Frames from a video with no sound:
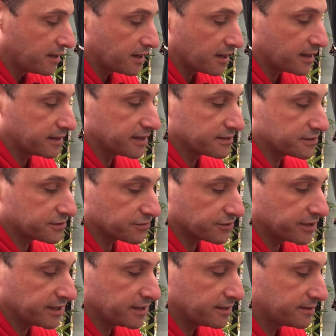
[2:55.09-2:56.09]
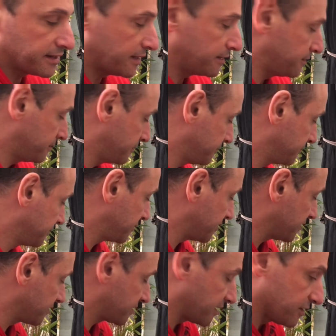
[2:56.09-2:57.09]
And there's 3 done. So
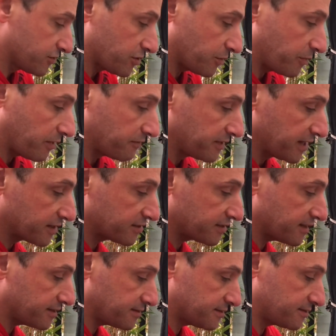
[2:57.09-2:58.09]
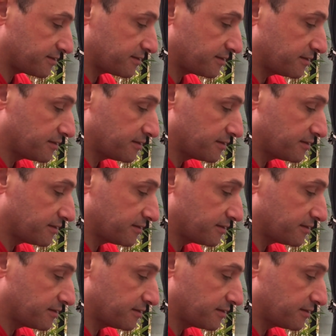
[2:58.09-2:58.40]
I'm just going to chop off the excess.